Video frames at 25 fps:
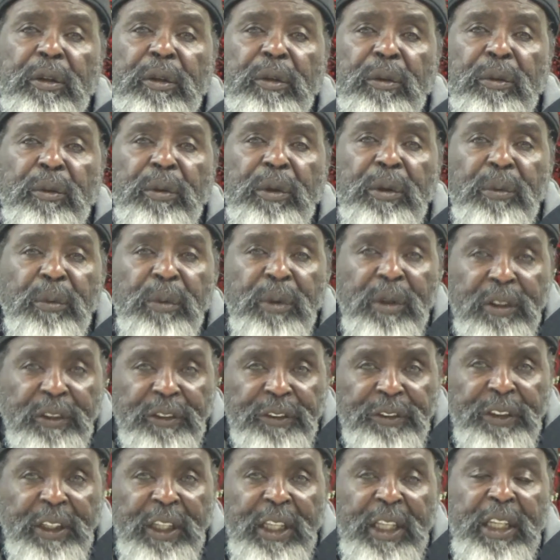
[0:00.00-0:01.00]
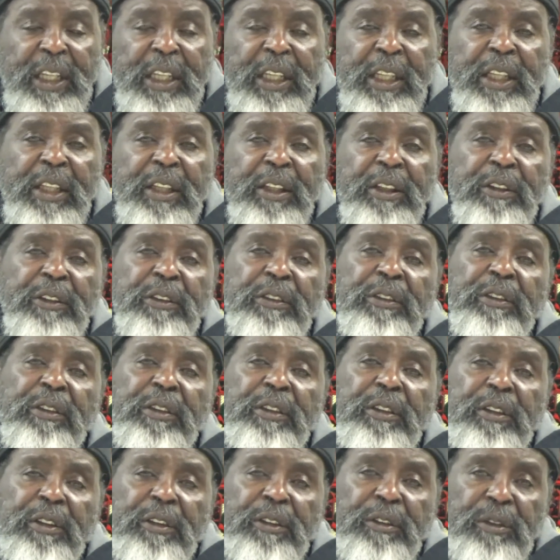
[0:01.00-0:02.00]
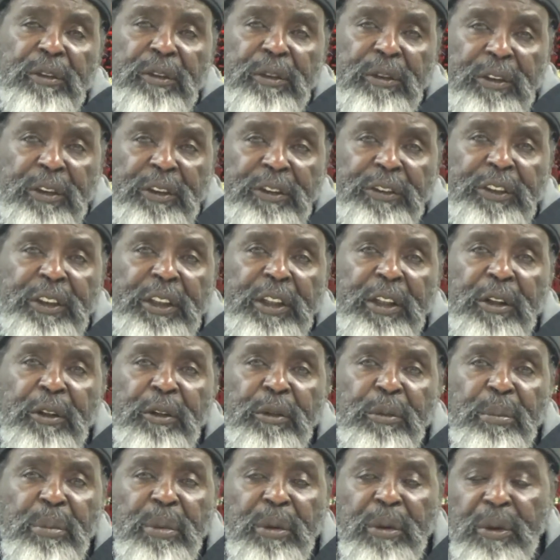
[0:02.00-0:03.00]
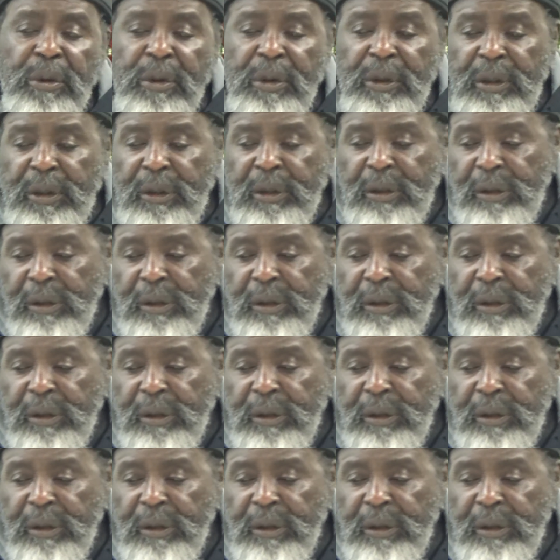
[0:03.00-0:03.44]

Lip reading: what we're saying is, you just get on board